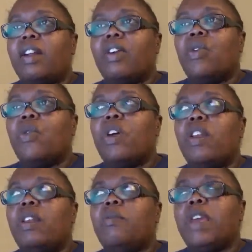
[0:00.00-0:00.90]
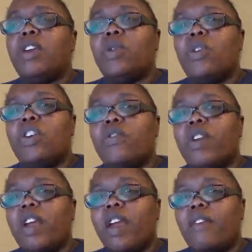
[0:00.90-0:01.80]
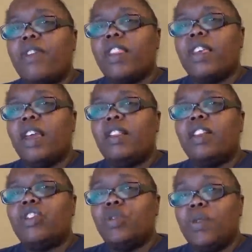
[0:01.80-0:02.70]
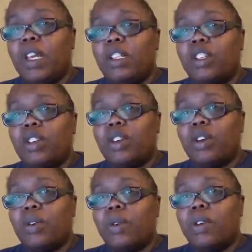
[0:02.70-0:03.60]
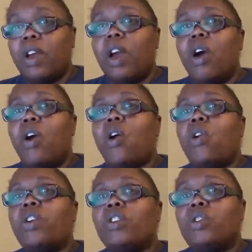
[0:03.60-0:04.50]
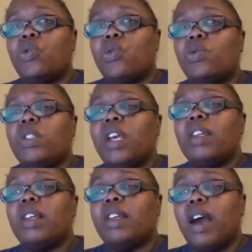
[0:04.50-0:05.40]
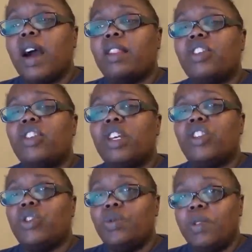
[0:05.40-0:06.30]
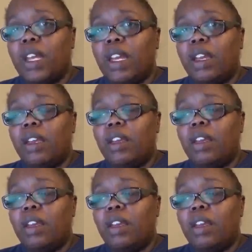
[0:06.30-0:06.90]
going over everything that you need to know, all the tools and the knowledge that you need,